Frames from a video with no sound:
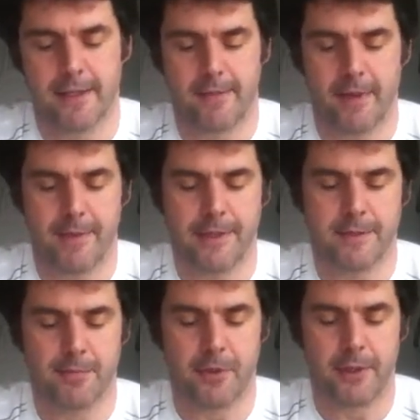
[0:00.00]
And
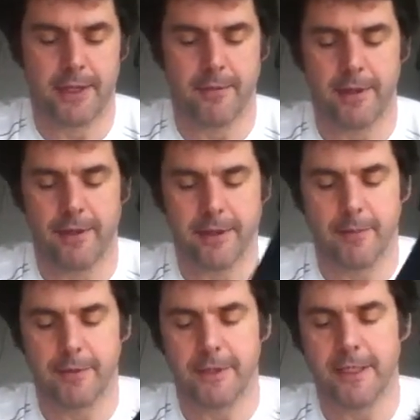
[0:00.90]
just pull that around a
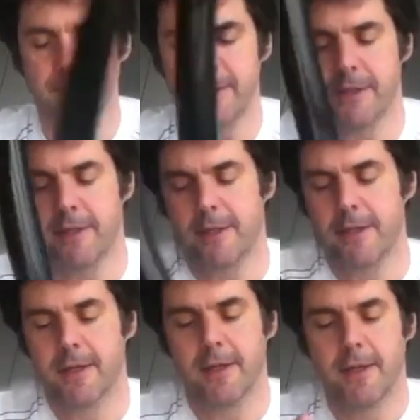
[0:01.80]
couple
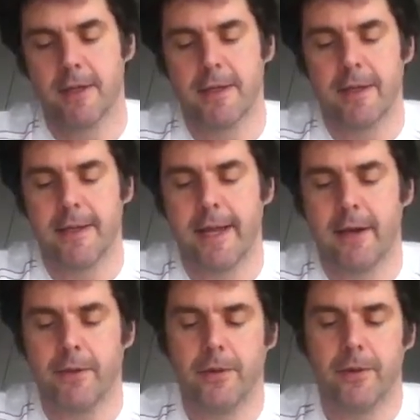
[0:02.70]
times.
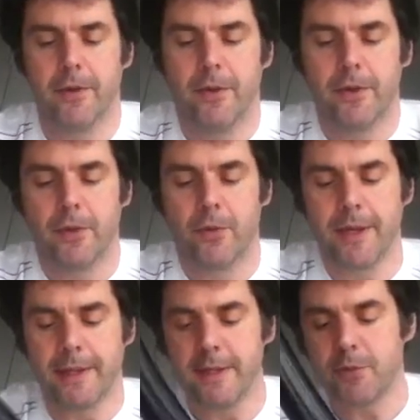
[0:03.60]
Now, the
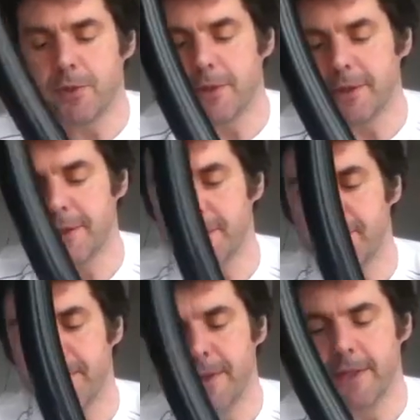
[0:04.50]
way this works
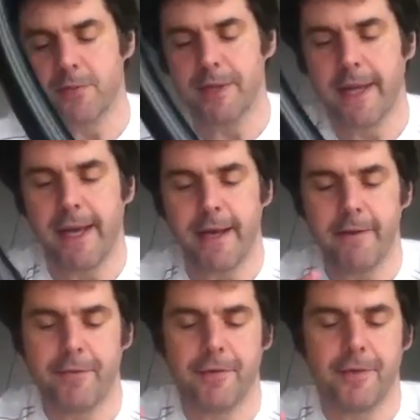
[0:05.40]
is we
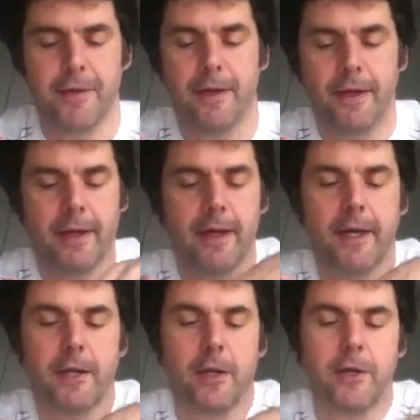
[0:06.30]
have uh,
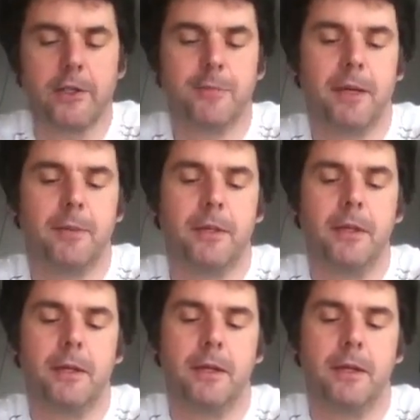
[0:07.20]
a large bubble